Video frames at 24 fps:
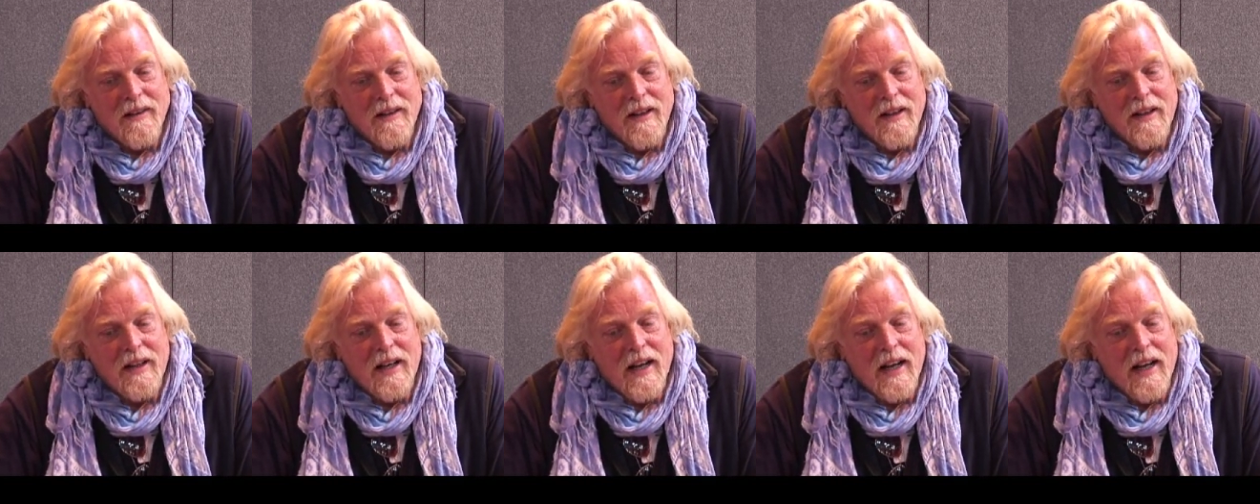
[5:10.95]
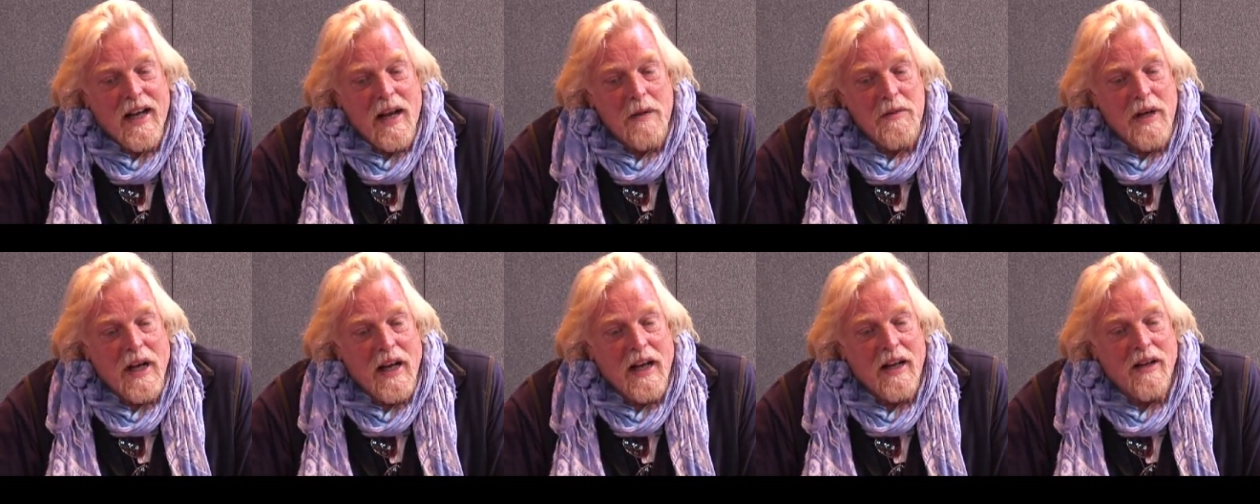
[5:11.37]
And then I
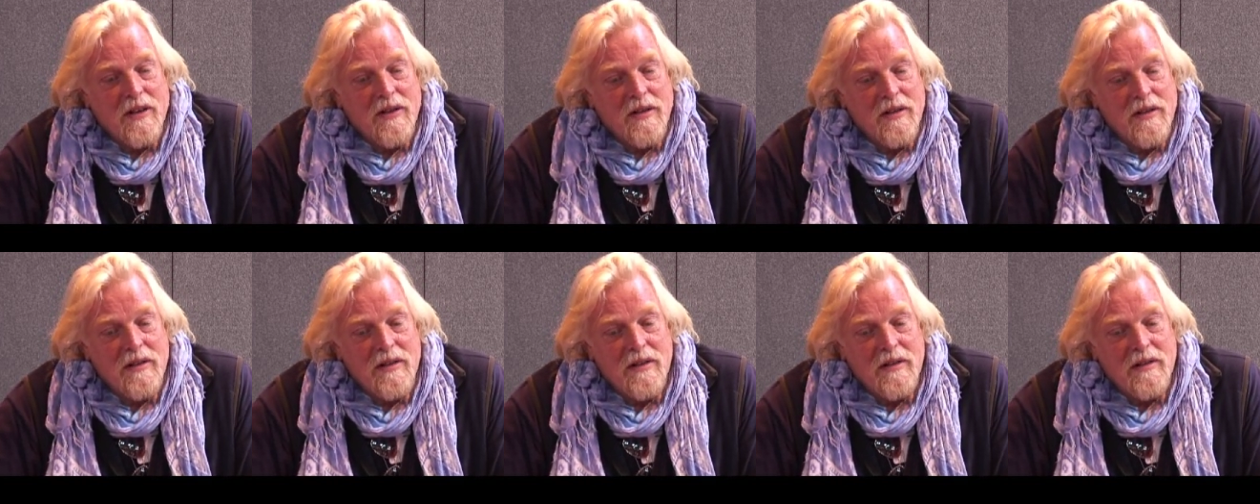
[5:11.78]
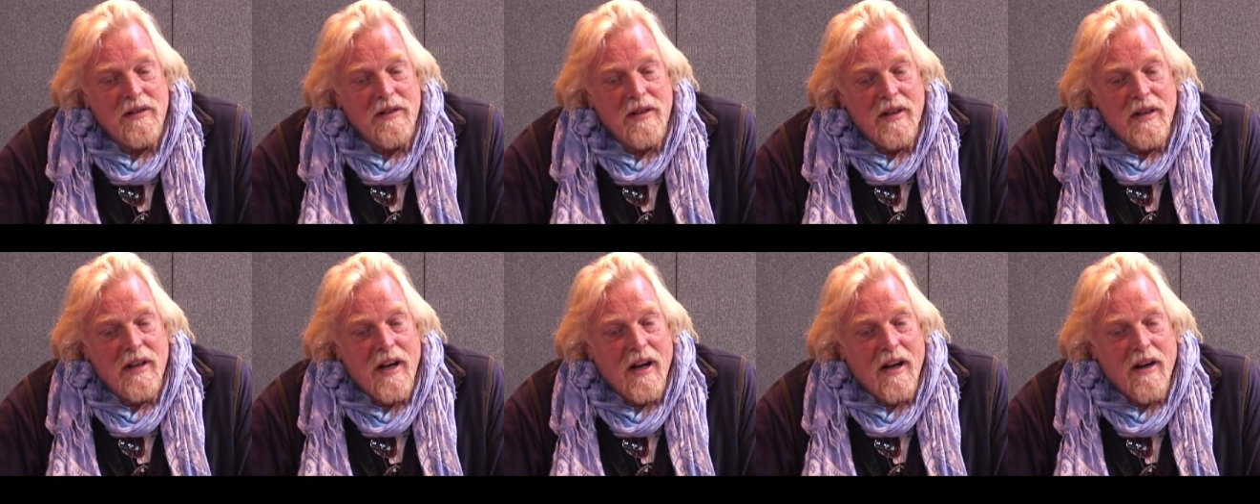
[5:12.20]
came to England,
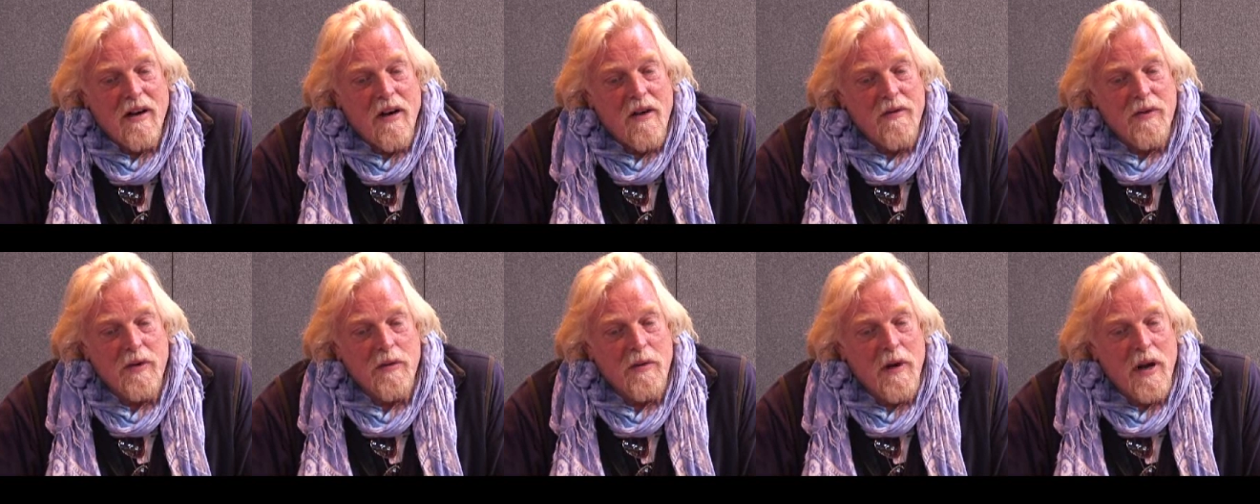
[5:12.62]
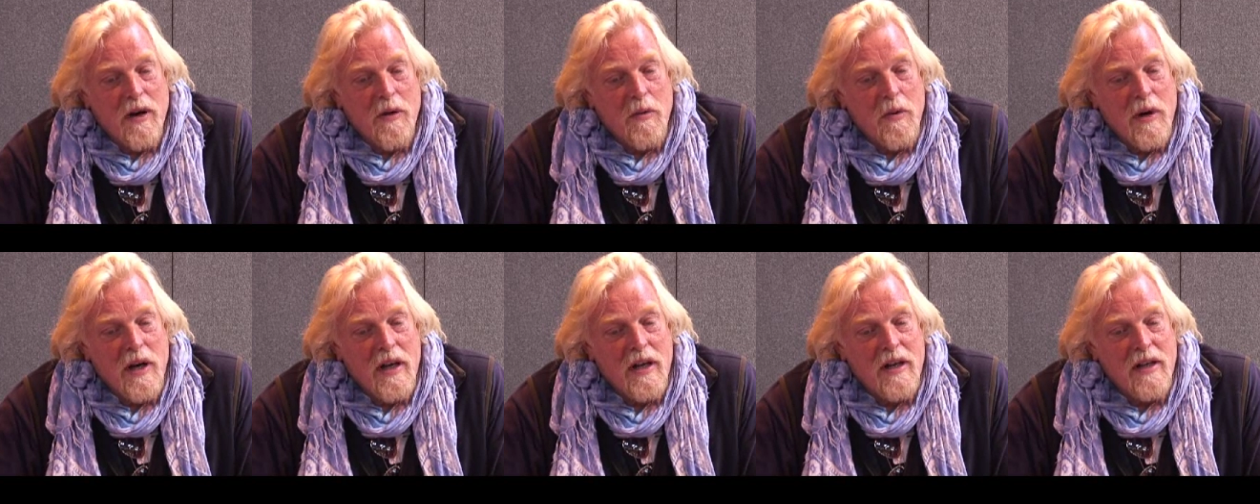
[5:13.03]
and I got offered right
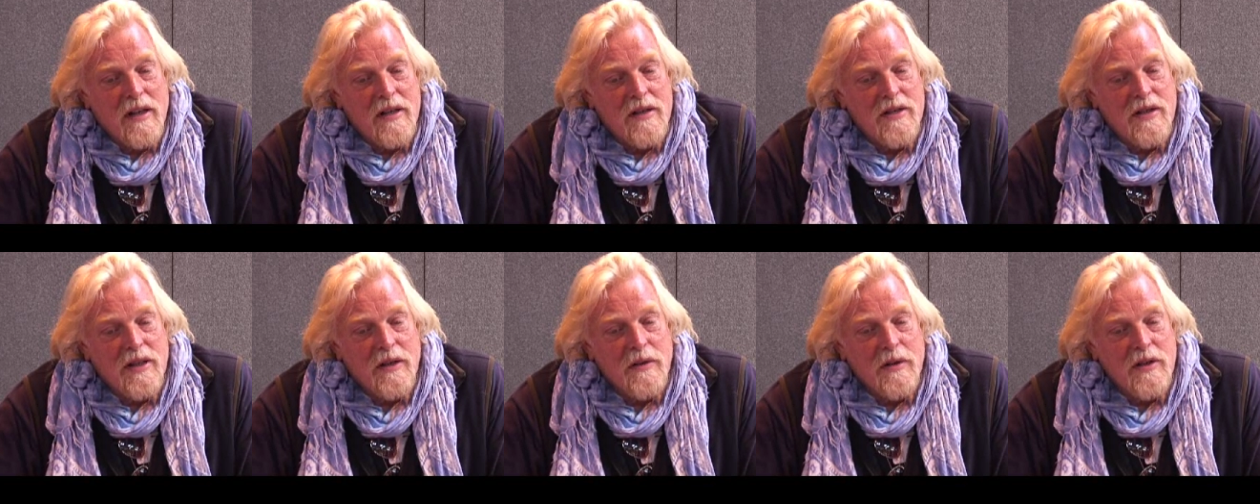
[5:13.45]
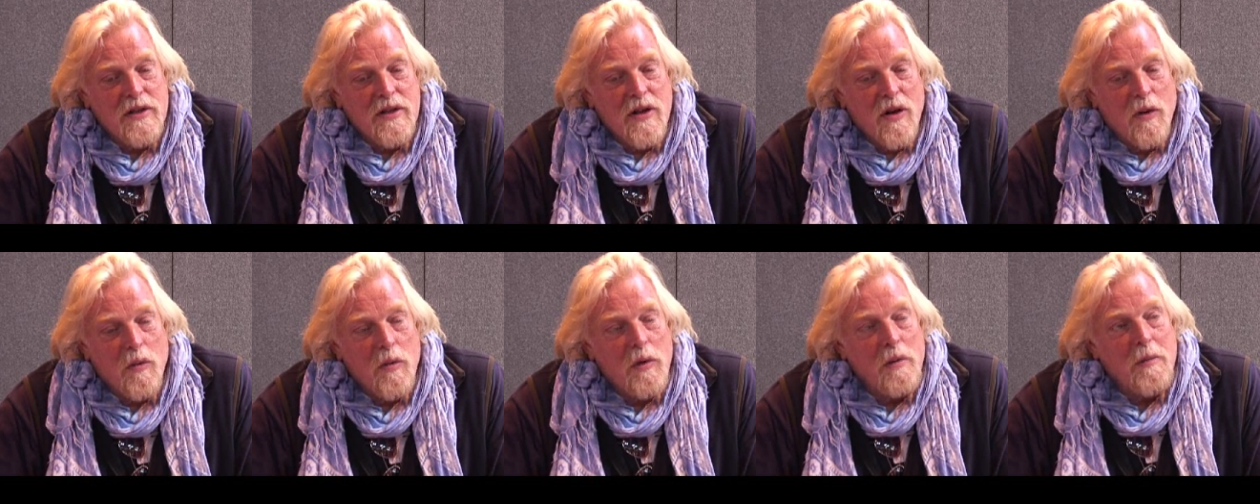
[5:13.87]
away a series
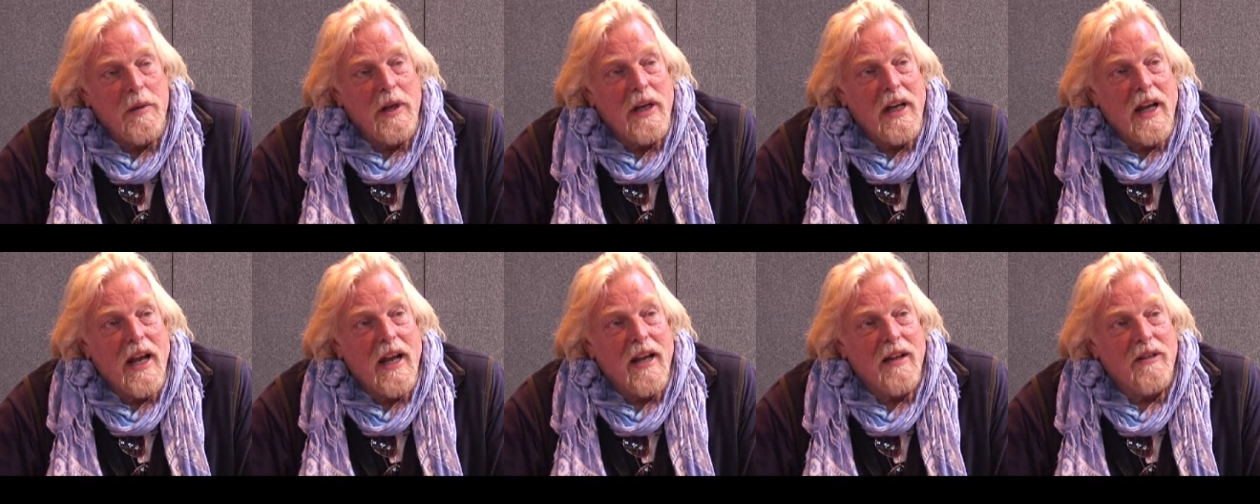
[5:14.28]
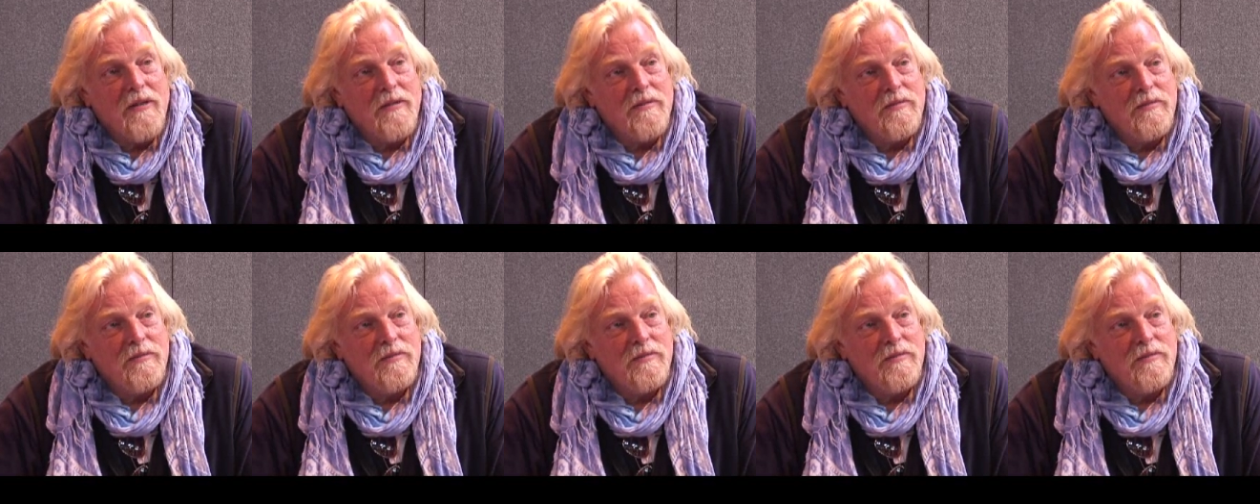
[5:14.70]
called We'll Meet Again.